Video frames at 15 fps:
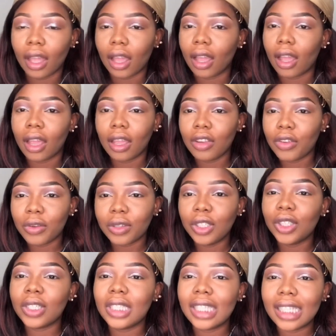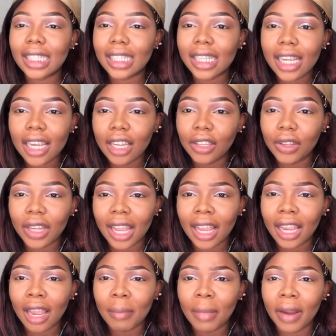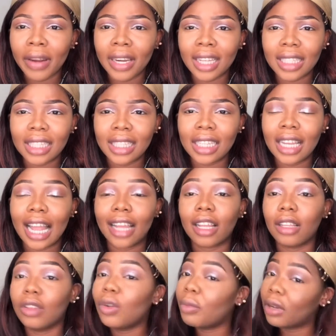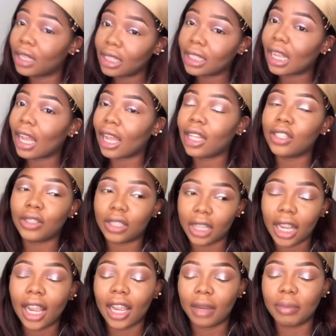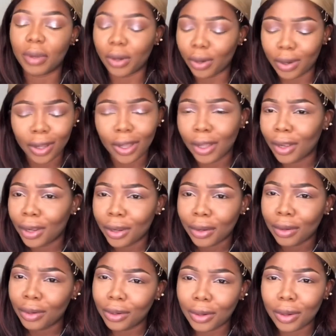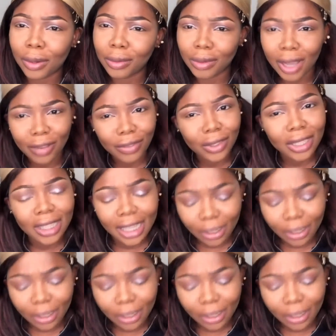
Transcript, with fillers: and you're just 16 you can't get married at 16 like nobody said you can but you know you have to think